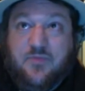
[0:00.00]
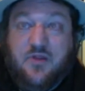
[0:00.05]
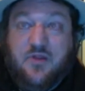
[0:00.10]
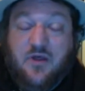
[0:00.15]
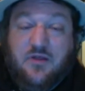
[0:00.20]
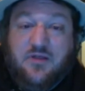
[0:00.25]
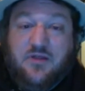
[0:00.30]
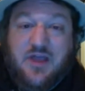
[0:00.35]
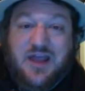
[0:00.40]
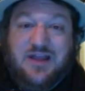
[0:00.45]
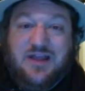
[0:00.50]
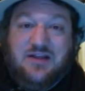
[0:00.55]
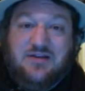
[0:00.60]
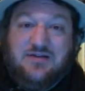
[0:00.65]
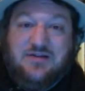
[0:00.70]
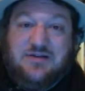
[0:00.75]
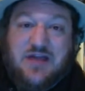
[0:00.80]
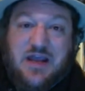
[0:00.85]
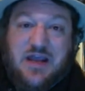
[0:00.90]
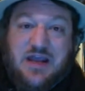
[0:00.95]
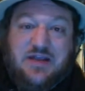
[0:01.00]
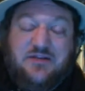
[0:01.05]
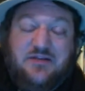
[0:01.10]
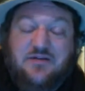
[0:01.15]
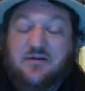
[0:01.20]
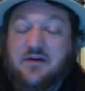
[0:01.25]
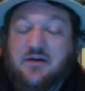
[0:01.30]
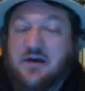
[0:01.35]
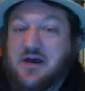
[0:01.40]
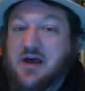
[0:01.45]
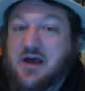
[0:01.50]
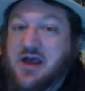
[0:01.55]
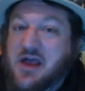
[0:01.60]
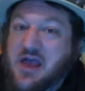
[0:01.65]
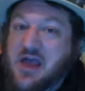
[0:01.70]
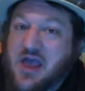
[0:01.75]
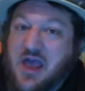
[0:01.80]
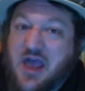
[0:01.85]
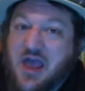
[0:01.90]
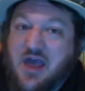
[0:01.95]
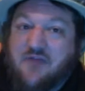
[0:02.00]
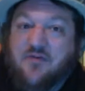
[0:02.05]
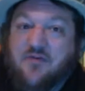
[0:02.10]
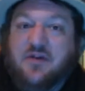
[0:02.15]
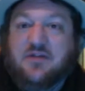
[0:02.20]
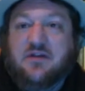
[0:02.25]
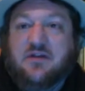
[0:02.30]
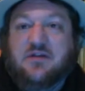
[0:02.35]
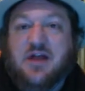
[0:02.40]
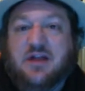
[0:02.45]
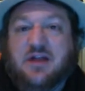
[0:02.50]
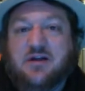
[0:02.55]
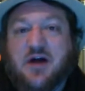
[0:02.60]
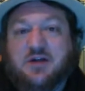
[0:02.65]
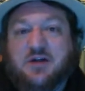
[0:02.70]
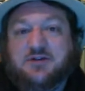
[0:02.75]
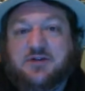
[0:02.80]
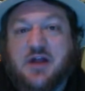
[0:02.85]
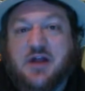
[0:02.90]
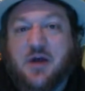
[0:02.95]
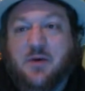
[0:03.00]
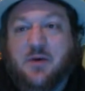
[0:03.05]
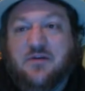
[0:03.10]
they taint everything they touch now.